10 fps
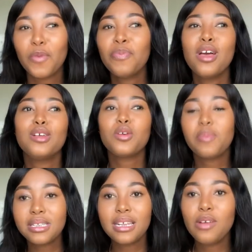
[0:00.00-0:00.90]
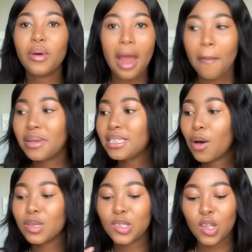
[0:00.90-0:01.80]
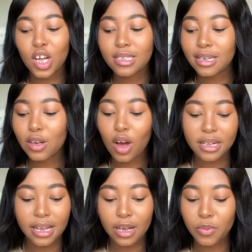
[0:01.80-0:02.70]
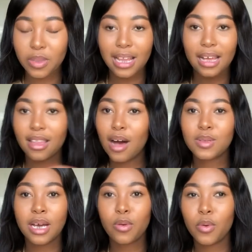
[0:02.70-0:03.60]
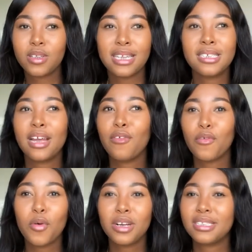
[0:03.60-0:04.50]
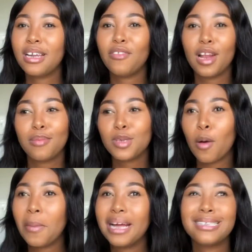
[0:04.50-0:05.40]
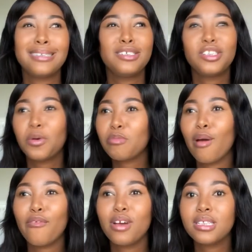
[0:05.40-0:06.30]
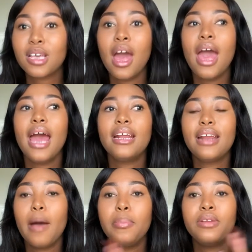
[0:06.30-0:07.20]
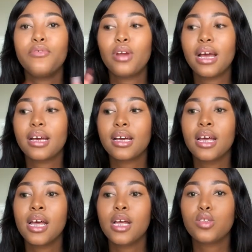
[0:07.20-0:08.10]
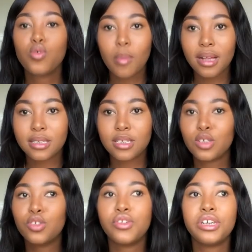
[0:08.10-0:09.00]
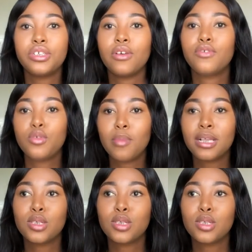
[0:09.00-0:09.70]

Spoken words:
So basically what happens, I was not in contact with like the outside world. I didn't have a phone, I didn't have a laptop, I didn't chill with my friends, and it happened for like 2 months. It's a duration of 2 months.